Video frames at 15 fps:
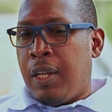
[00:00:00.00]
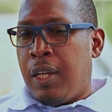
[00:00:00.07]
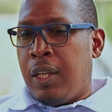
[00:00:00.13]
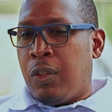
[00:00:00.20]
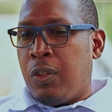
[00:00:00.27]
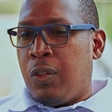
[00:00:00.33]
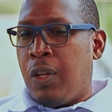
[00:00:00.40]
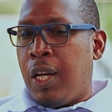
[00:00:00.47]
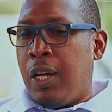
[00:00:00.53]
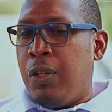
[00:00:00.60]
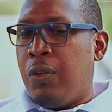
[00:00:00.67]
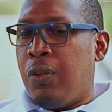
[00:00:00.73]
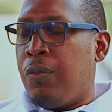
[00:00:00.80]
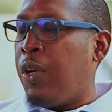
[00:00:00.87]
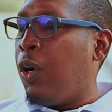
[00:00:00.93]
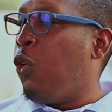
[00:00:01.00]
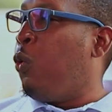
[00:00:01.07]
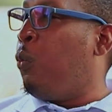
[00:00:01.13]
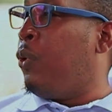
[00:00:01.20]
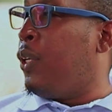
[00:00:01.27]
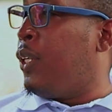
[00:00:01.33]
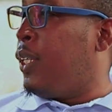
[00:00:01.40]
there's also the issue of the
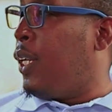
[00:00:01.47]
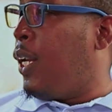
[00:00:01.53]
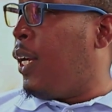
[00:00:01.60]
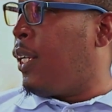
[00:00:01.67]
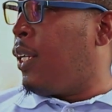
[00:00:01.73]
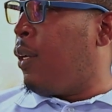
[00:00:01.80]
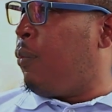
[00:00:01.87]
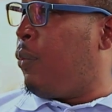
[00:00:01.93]
hormones, like the